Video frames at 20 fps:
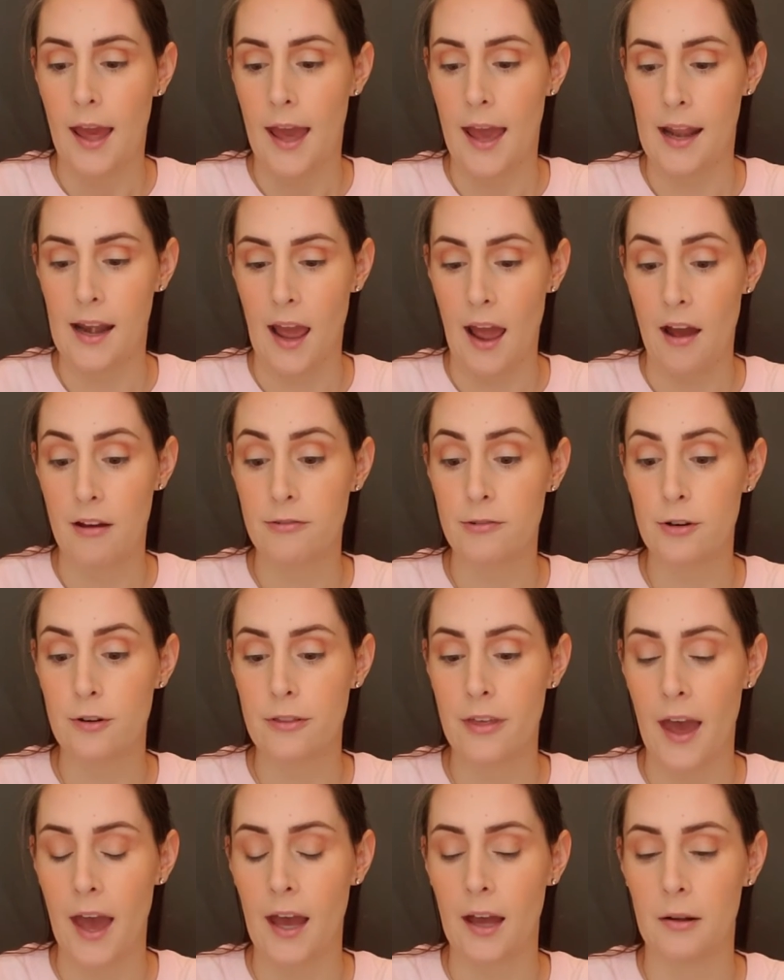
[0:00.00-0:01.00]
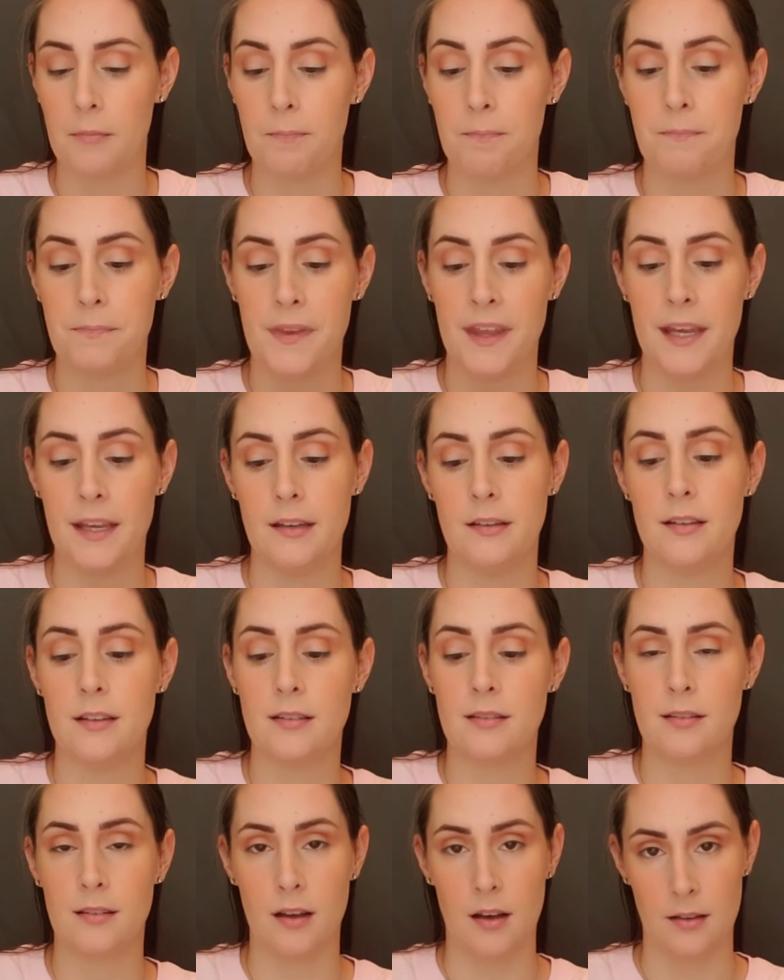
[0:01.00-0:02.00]
And after that, he
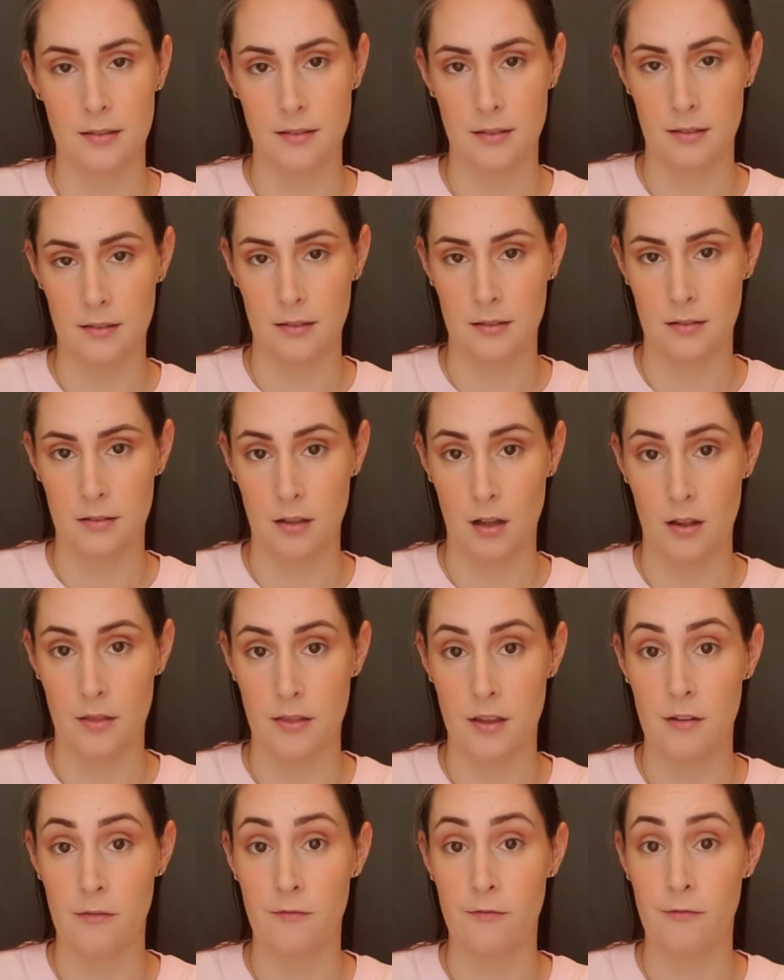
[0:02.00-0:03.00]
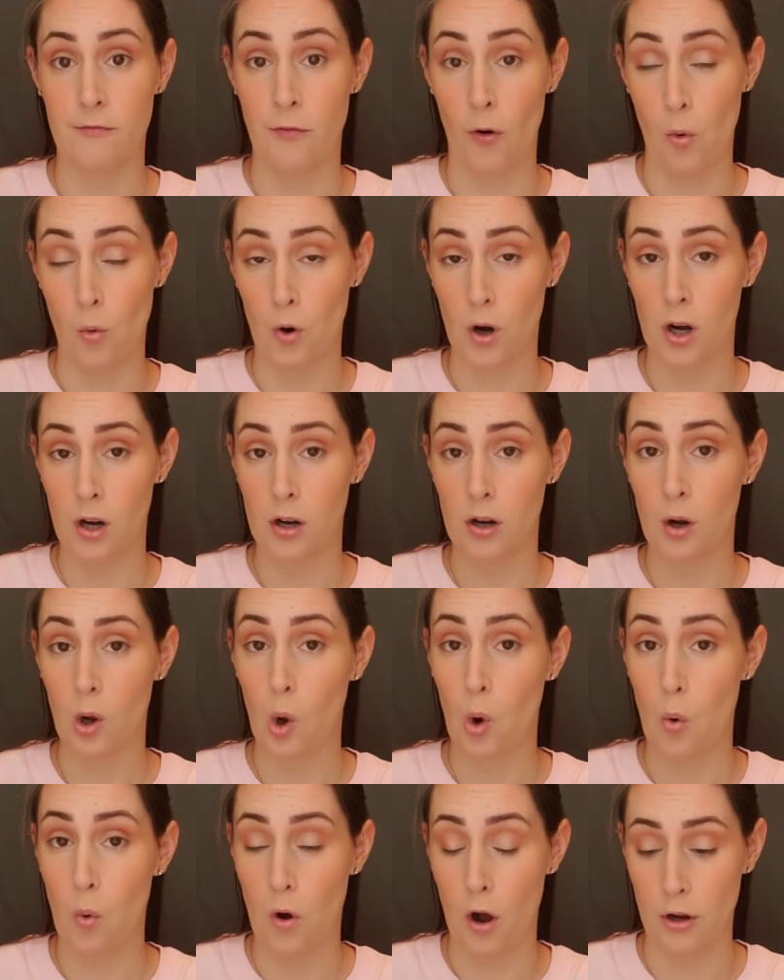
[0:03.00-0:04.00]
discusses the four
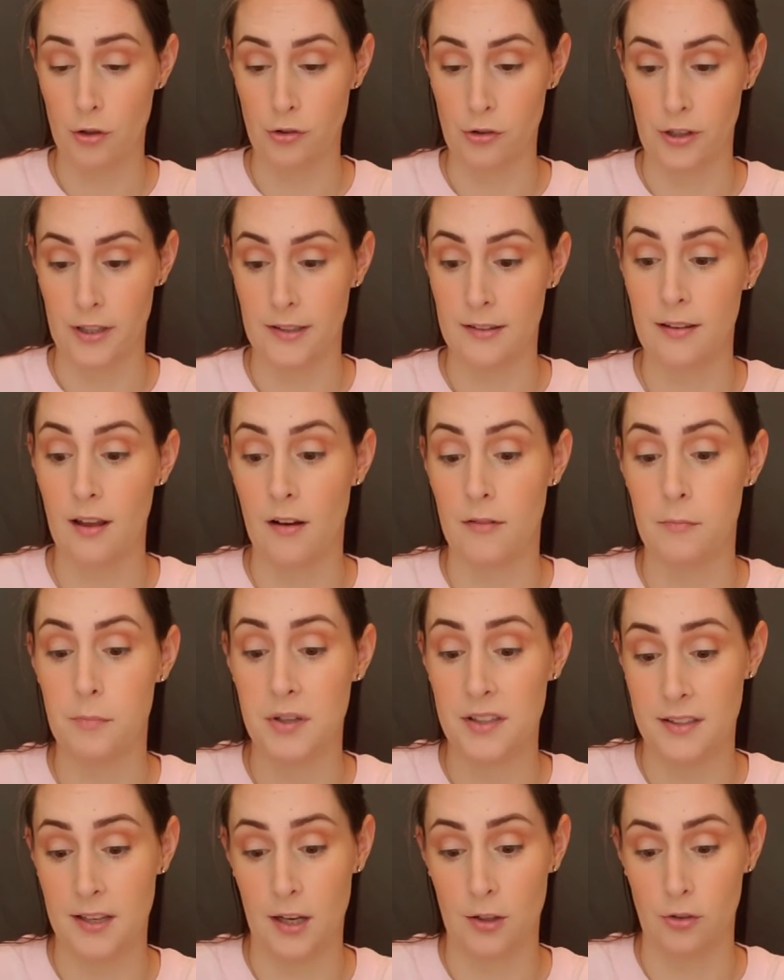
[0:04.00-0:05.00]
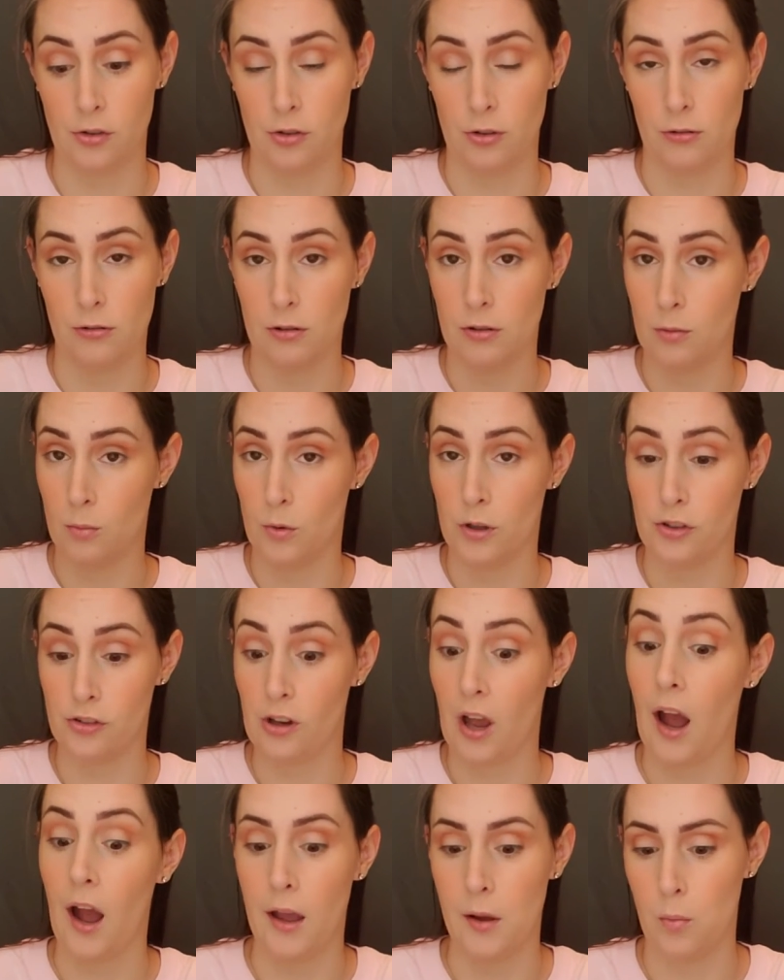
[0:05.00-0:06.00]
quadrants of potential, which
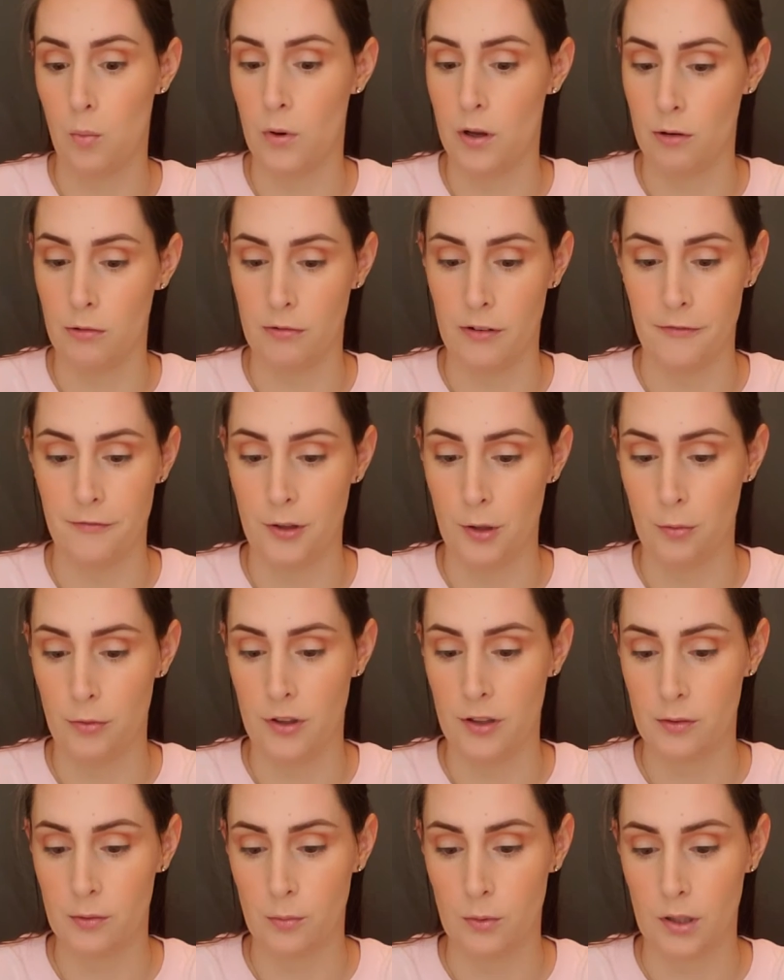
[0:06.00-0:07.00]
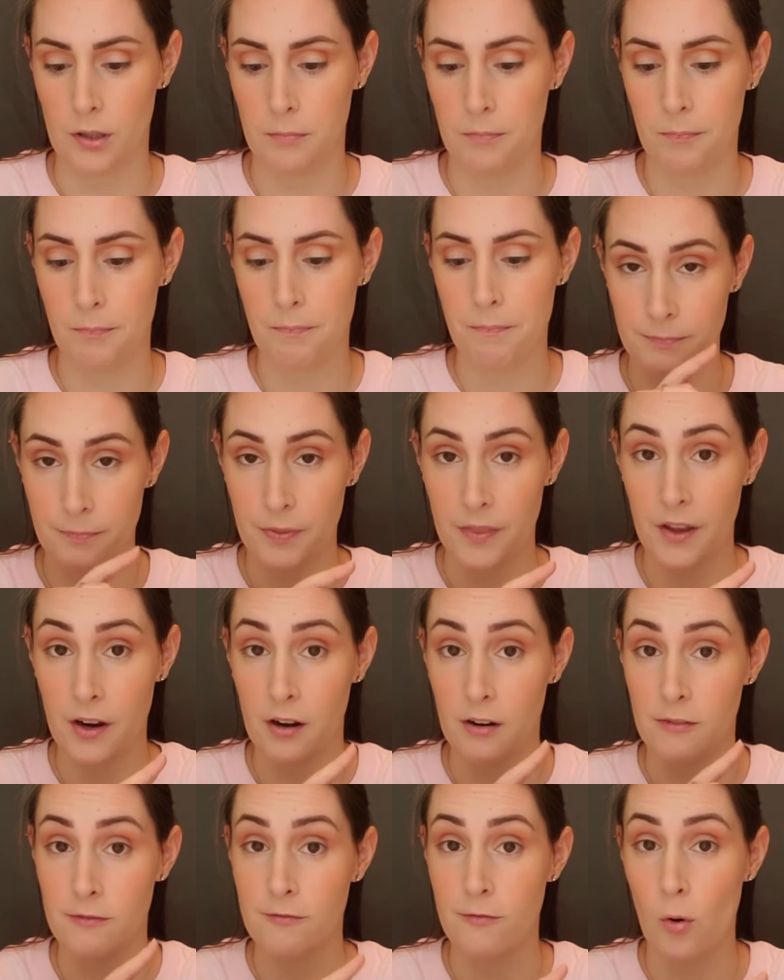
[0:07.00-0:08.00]
I will review this one.
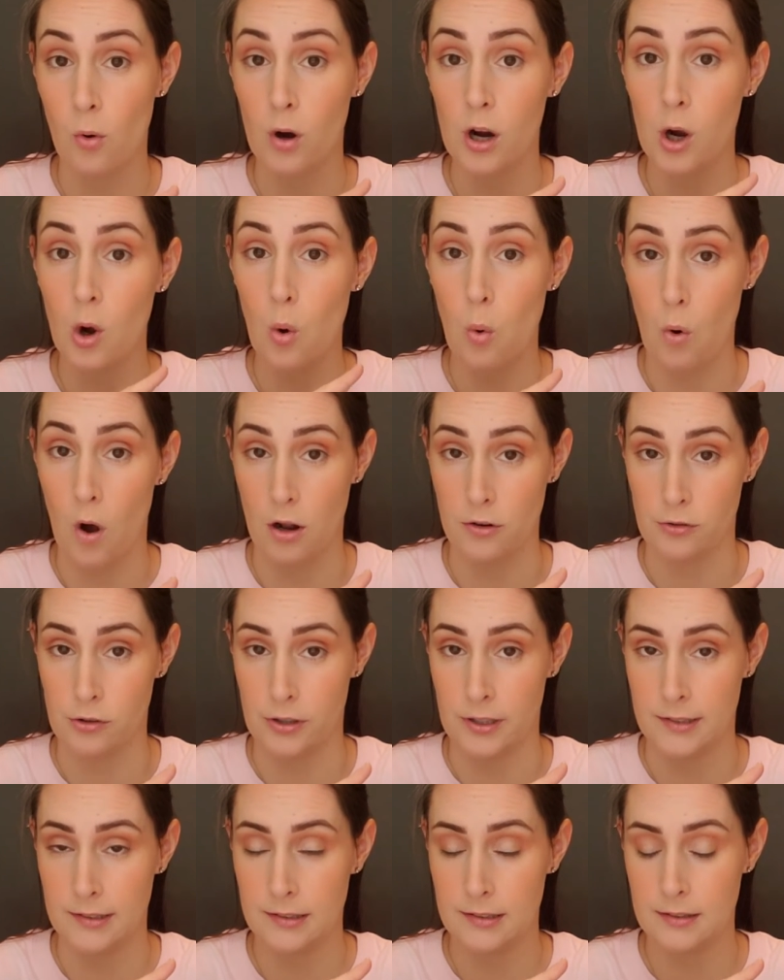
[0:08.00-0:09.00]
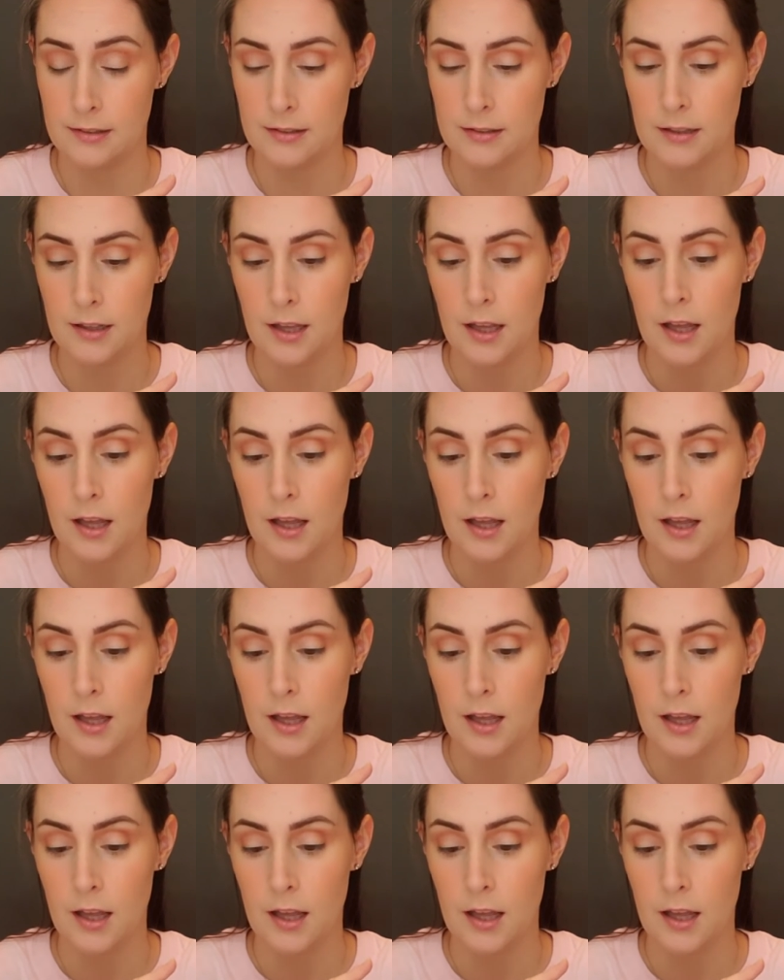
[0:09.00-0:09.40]
There are four quadrants.